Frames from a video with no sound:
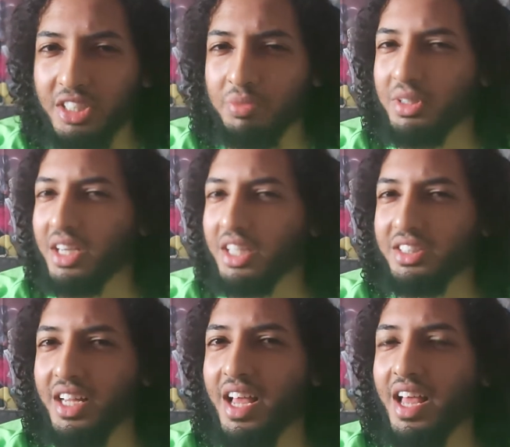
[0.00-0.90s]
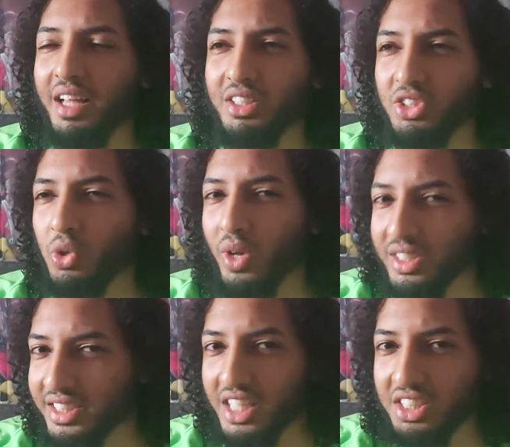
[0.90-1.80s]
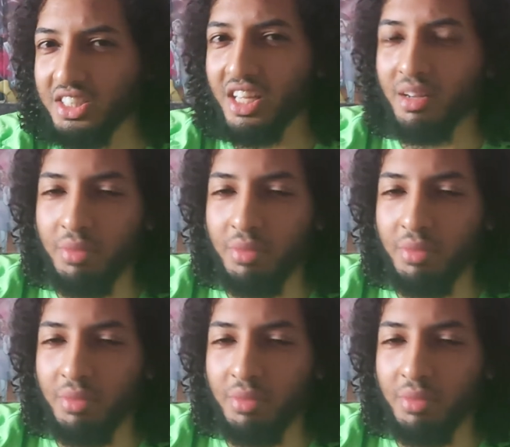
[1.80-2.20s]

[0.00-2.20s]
It's because Gwen Stacy's gonna